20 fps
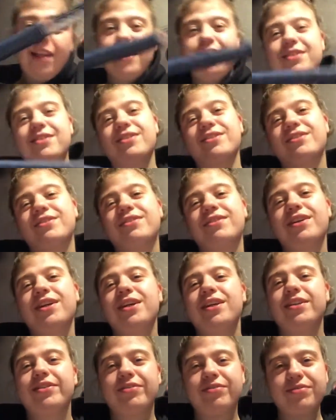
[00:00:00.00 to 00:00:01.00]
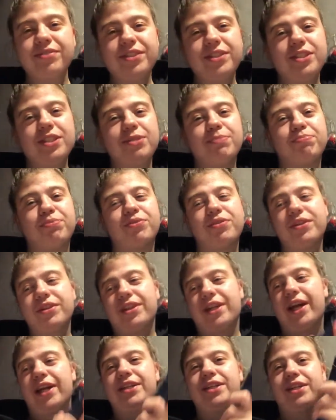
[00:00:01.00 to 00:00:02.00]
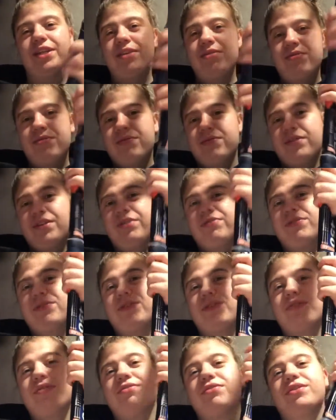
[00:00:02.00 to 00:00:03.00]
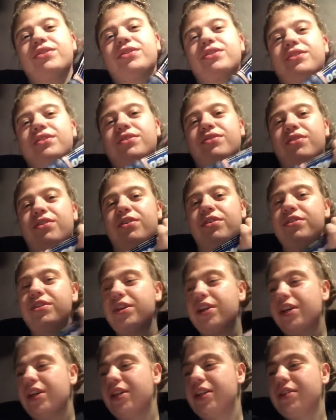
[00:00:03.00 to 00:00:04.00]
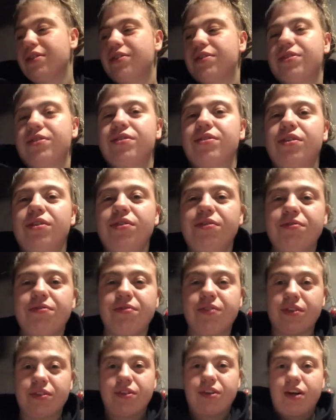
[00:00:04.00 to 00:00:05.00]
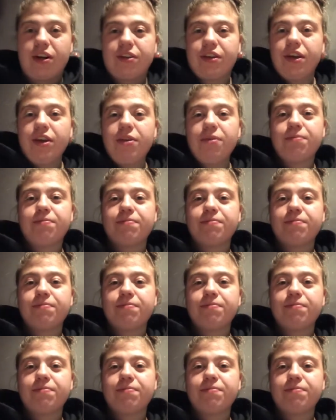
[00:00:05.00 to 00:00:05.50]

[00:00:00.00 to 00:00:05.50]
So this was the sport that I did. If you don't know what this is called field hockey,